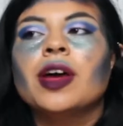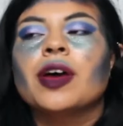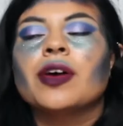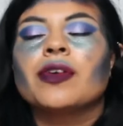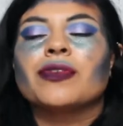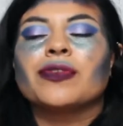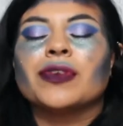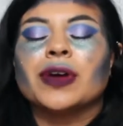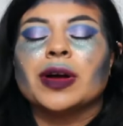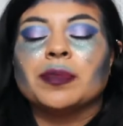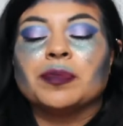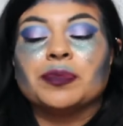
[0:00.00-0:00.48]

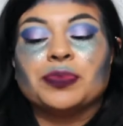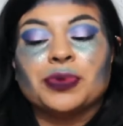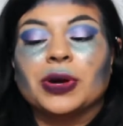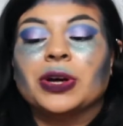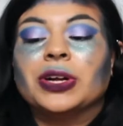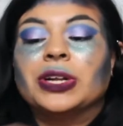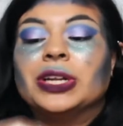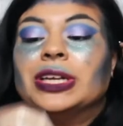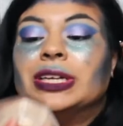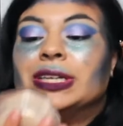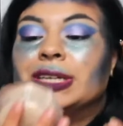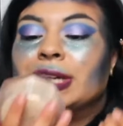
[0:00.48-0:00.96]
from
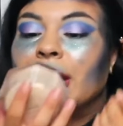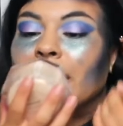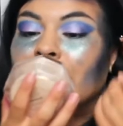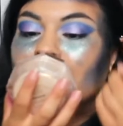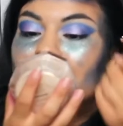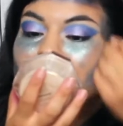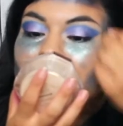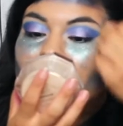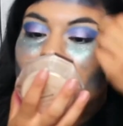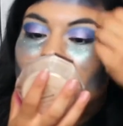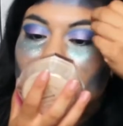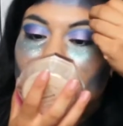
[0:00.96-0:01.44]
Brooklyn
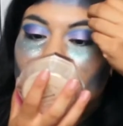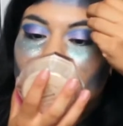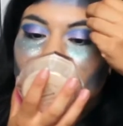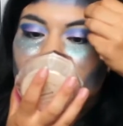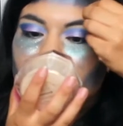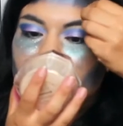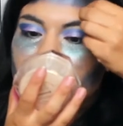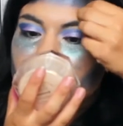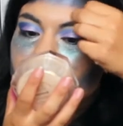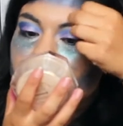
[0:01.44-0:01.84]
Nine-Nine for